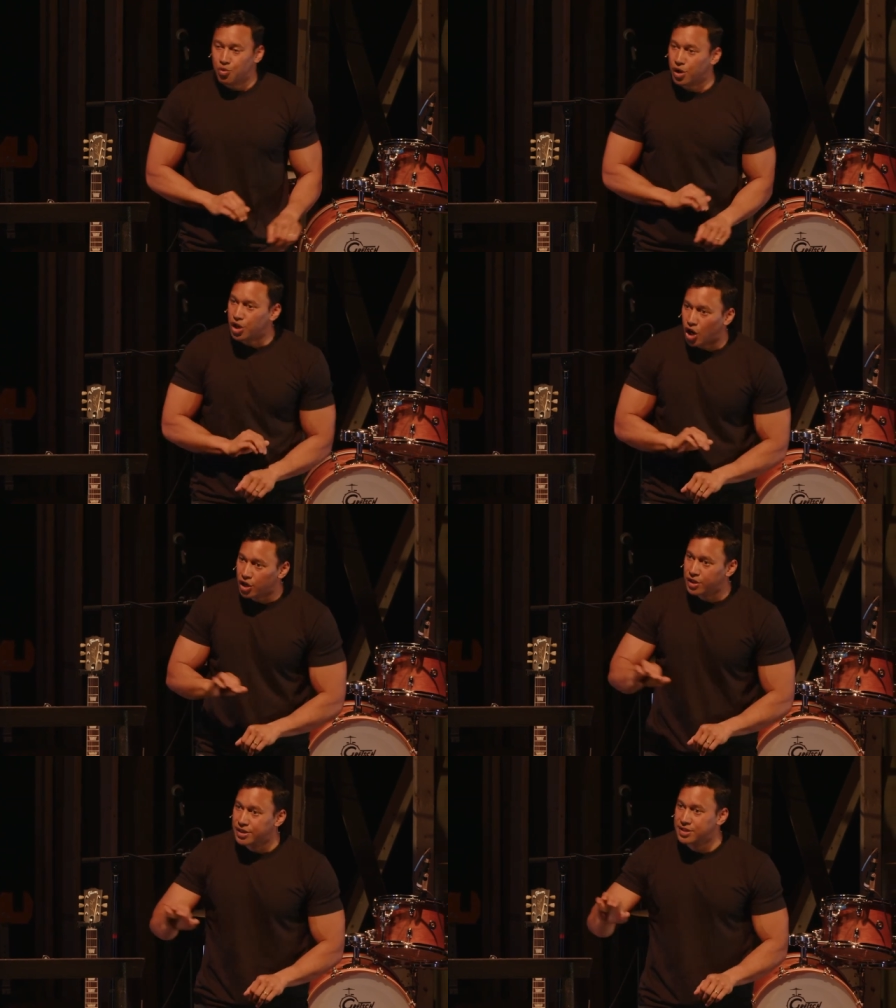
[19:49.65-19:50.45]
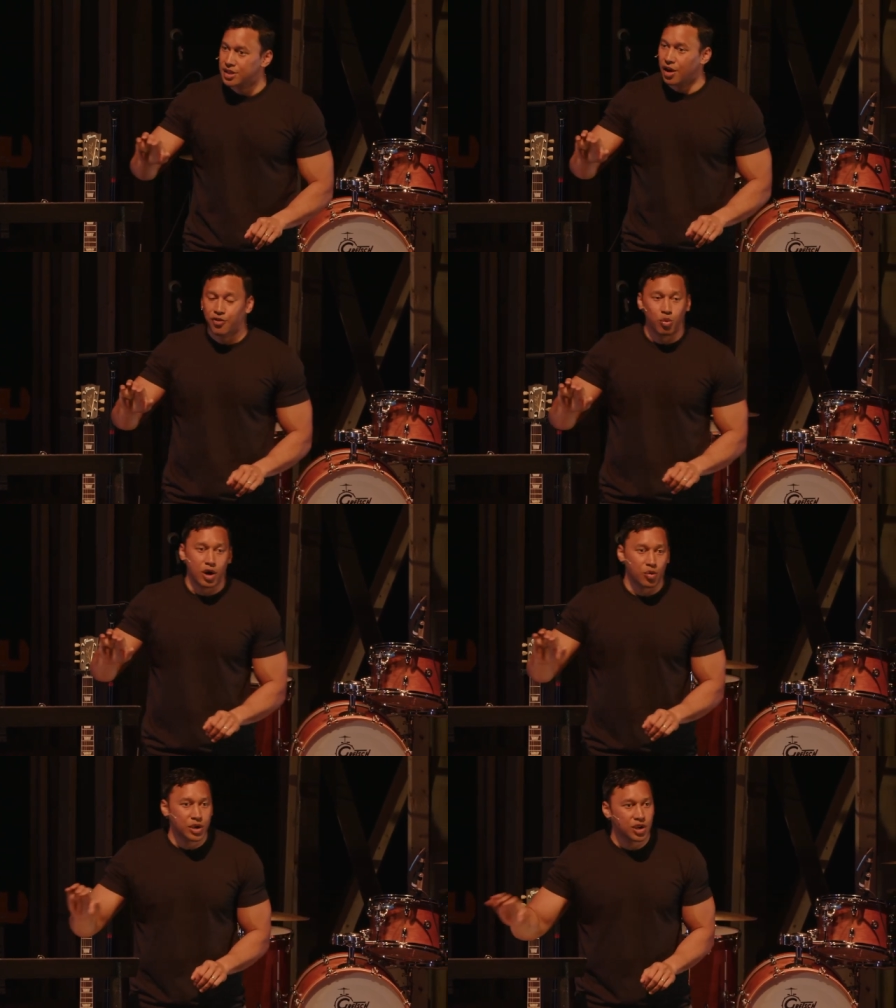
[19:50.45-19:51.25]
regardless of
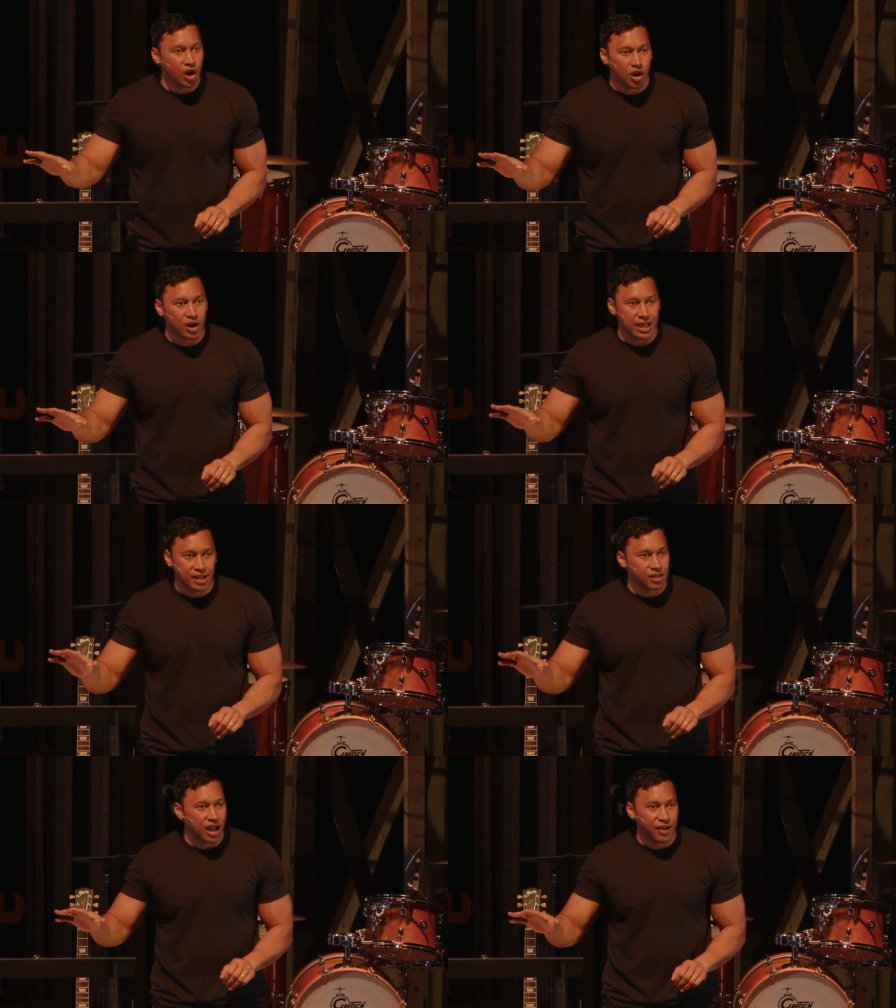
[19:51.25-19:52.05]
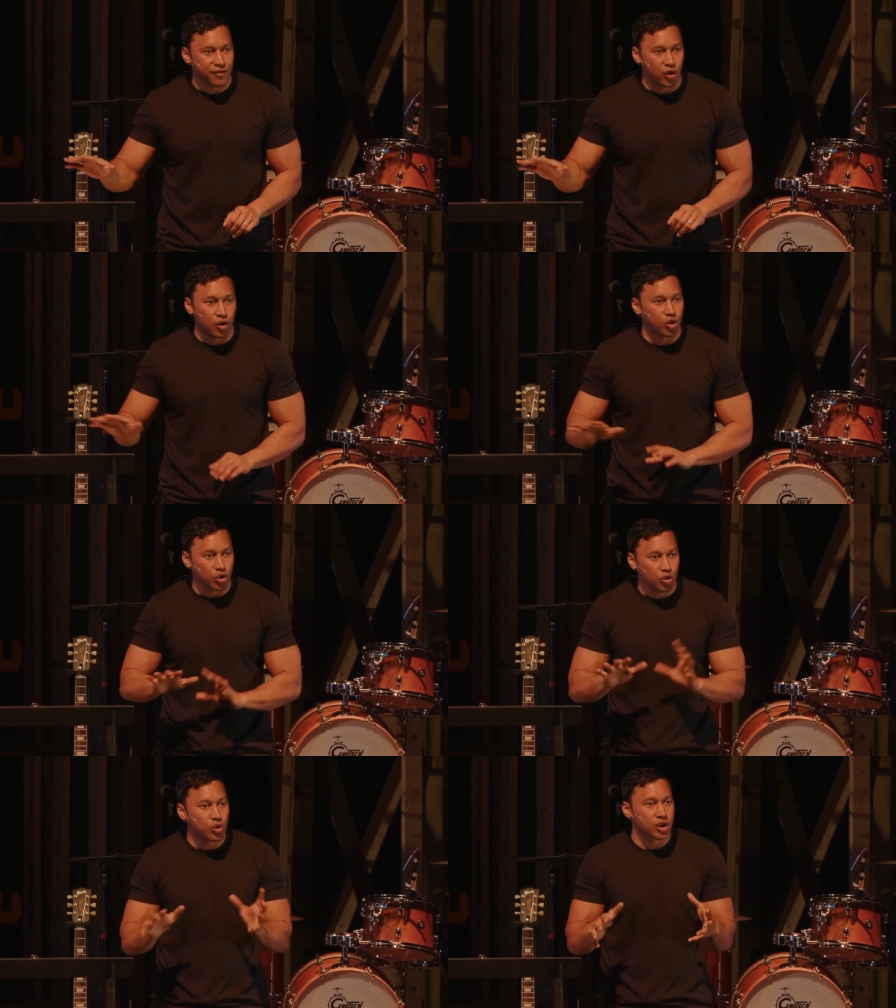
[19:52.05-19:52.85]
where we are in life or
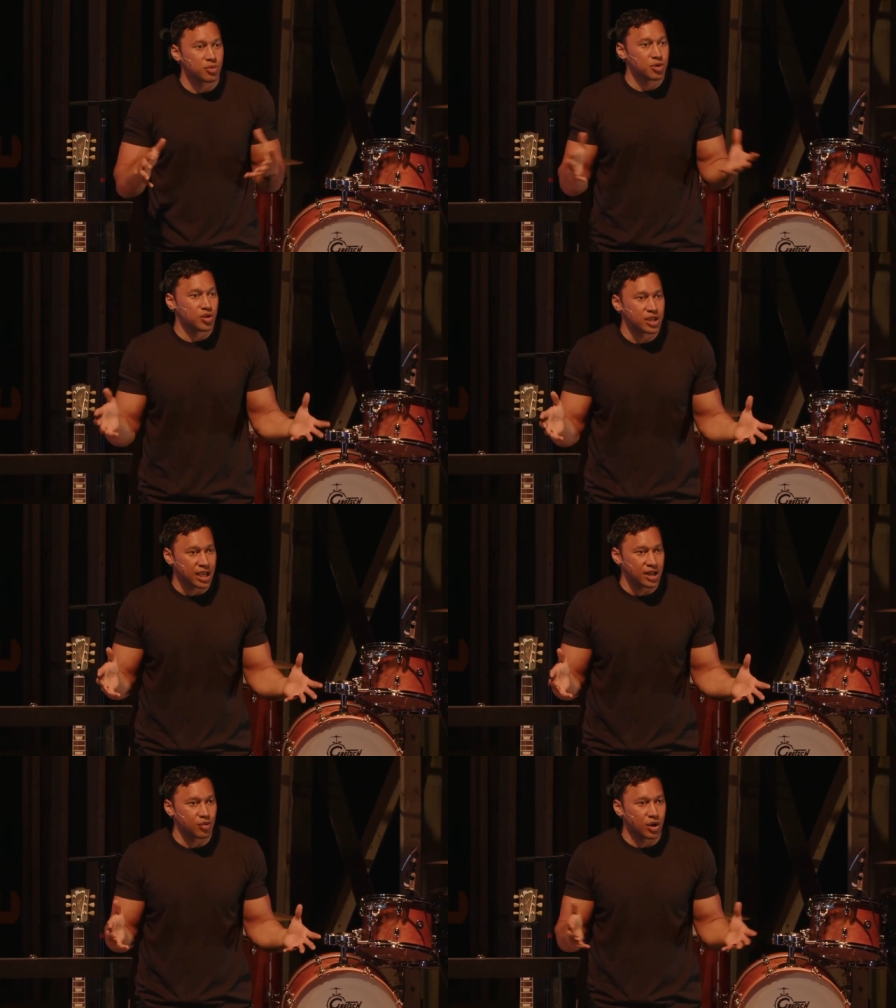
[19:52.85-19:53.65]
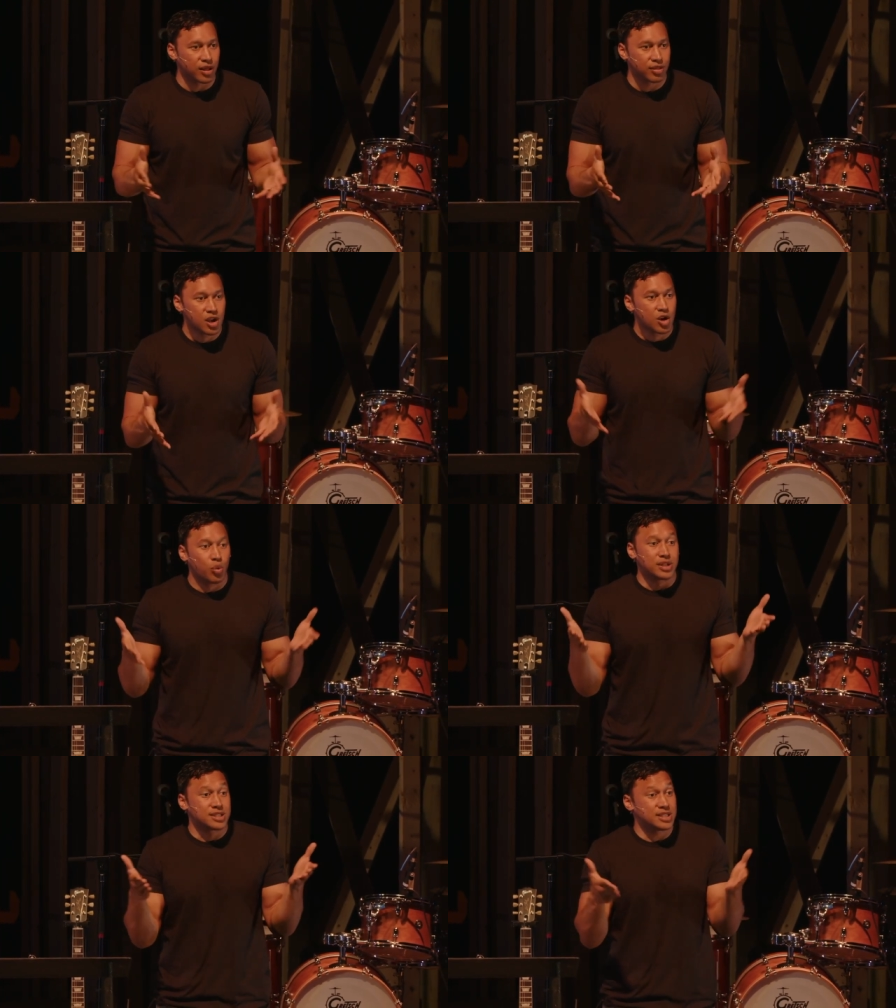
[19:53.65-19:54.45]
who we're communicating with,
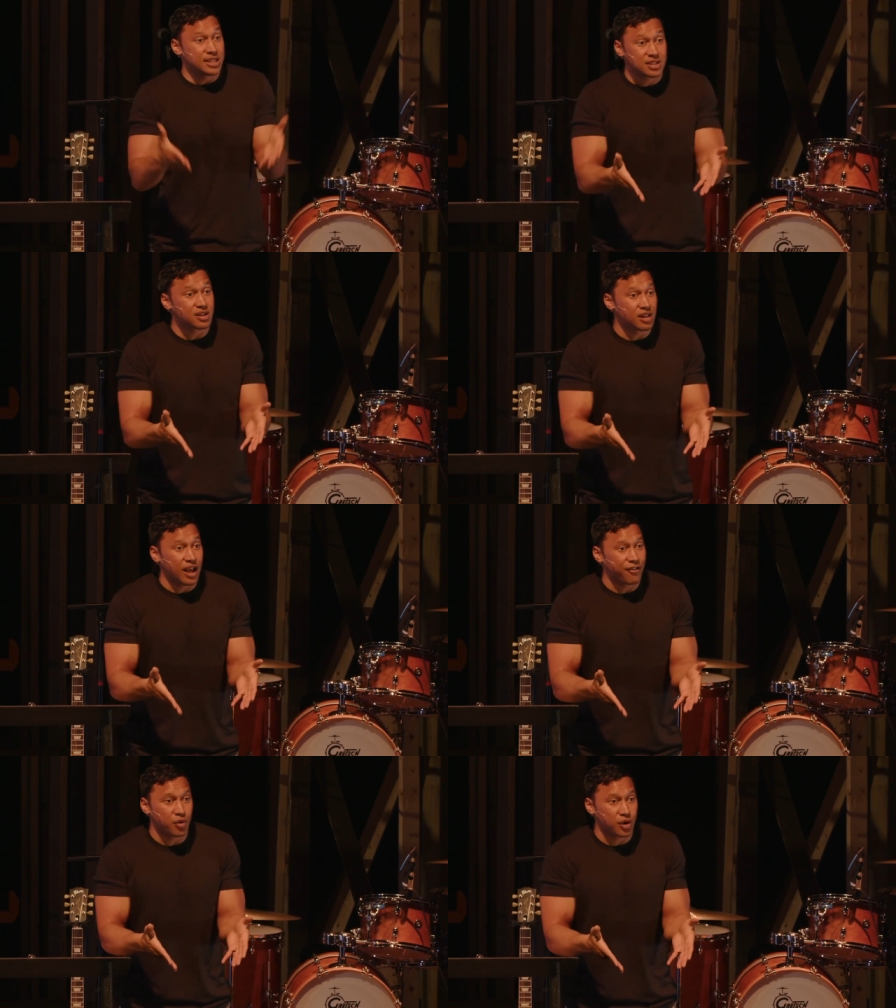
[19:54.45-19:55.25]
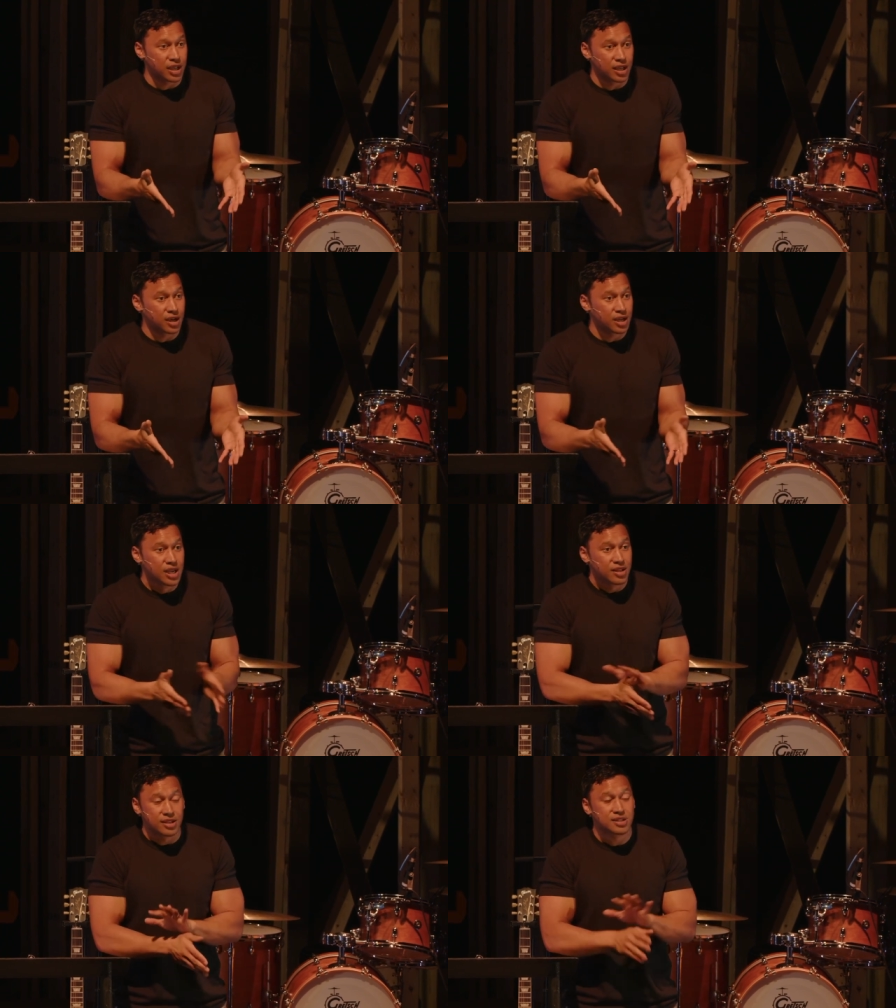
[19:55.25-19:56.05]
what season of life we're in,
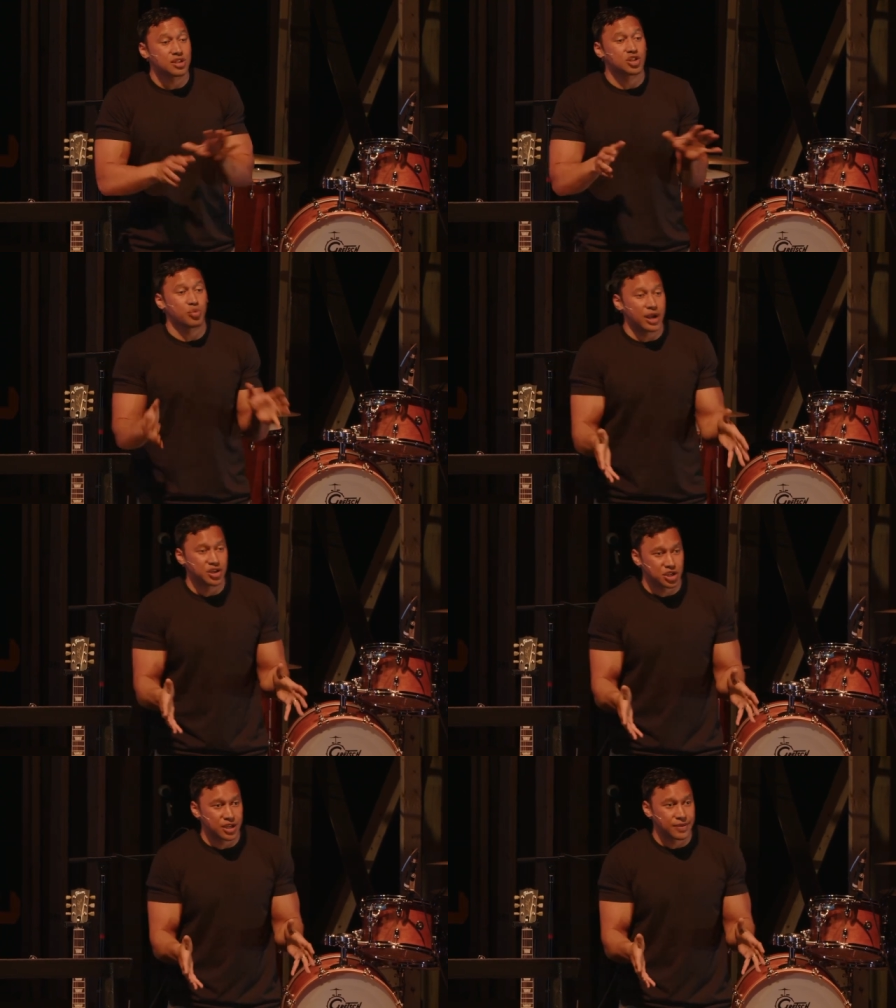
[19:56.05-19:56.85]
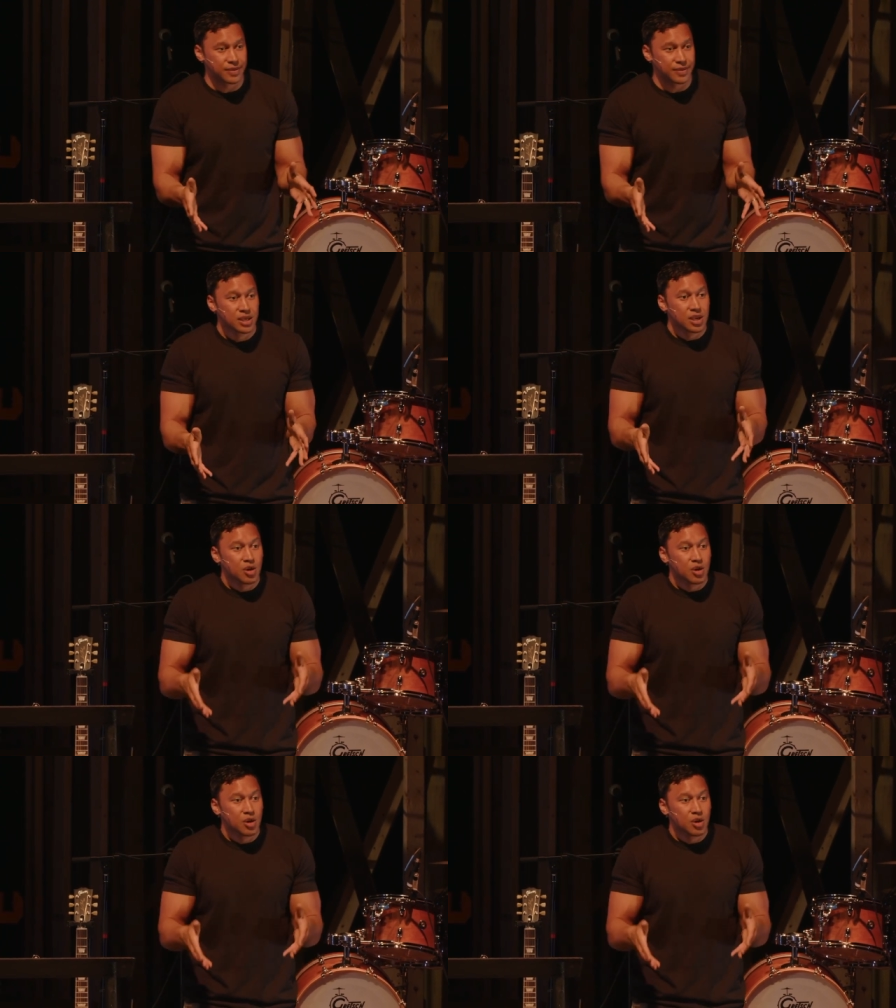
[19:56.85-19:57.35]
the situation.